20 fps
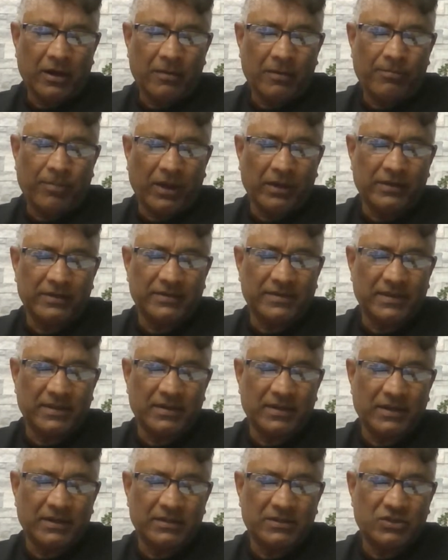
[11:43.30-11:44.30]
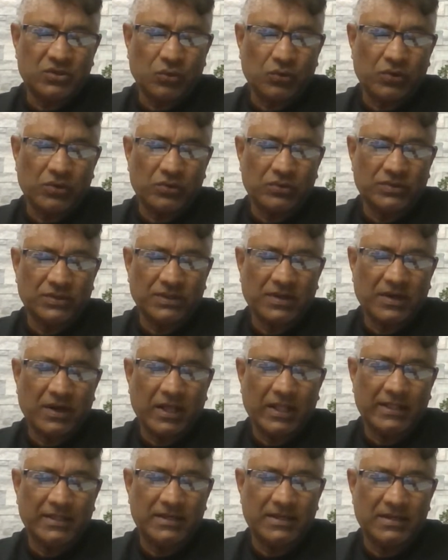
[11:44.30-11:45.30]
piloting a Toyota
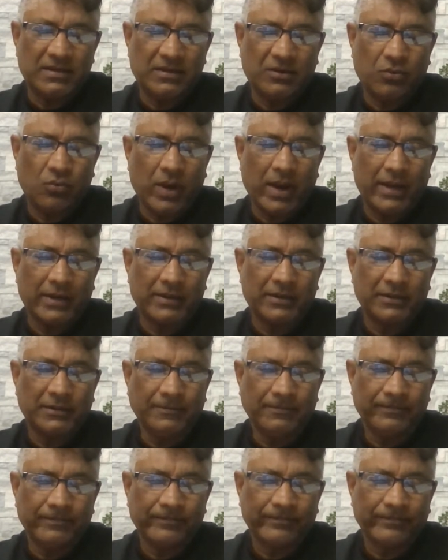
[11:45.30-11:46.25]
Caldina wagon.